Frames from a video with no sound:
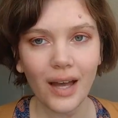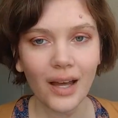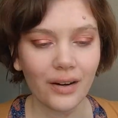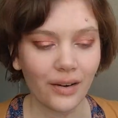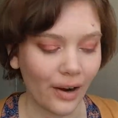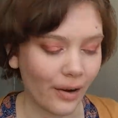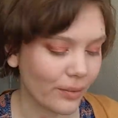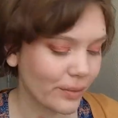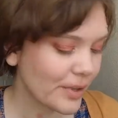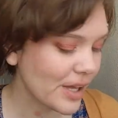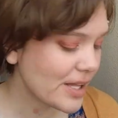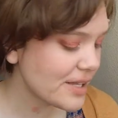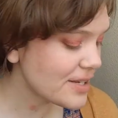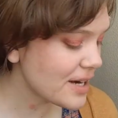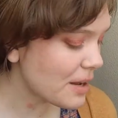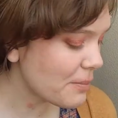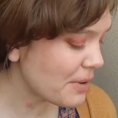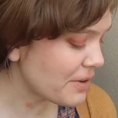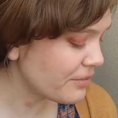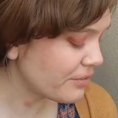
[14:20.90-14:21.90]
I don't know. It's
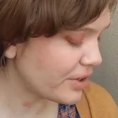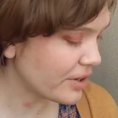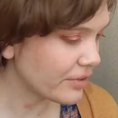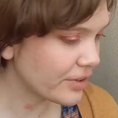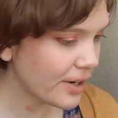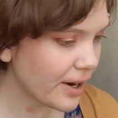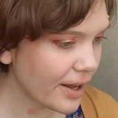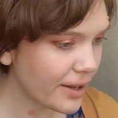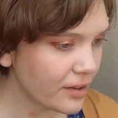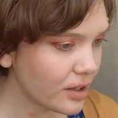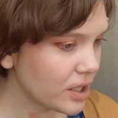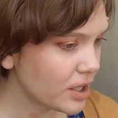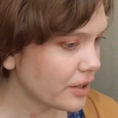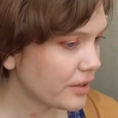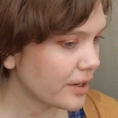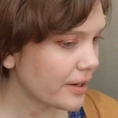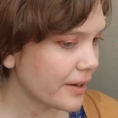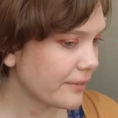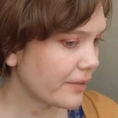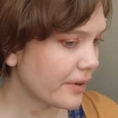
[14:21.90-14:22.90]
not my favorite eye
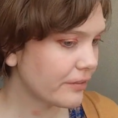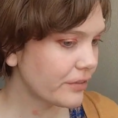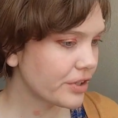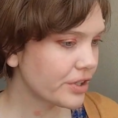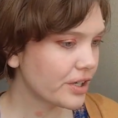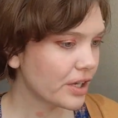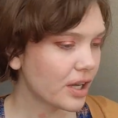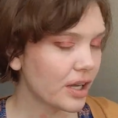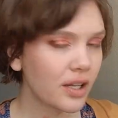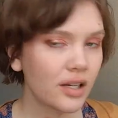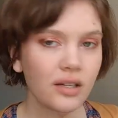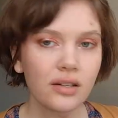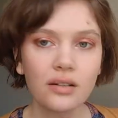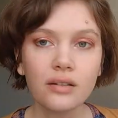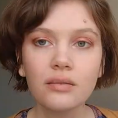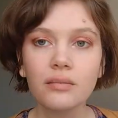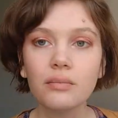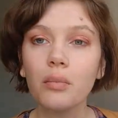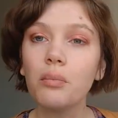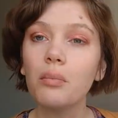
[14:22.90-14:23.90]
look that I've ever done,
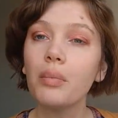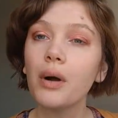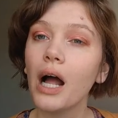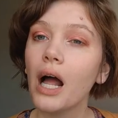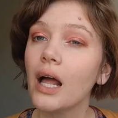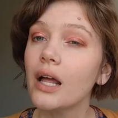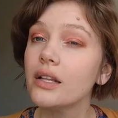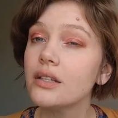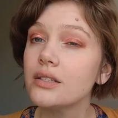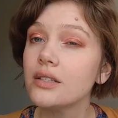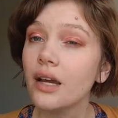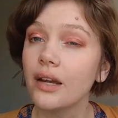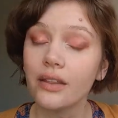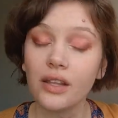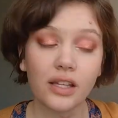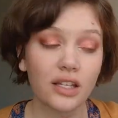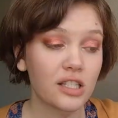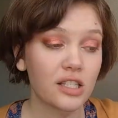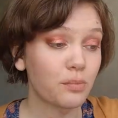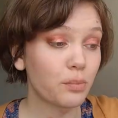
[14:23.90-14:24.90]
but I
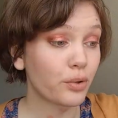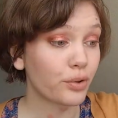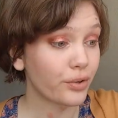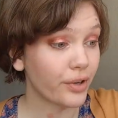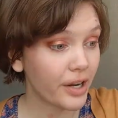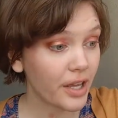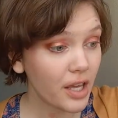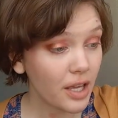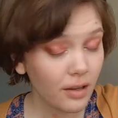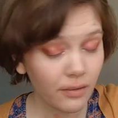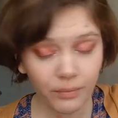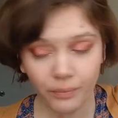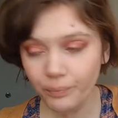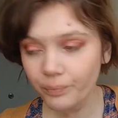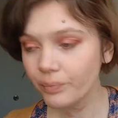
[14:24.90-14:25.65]
think it's pretty.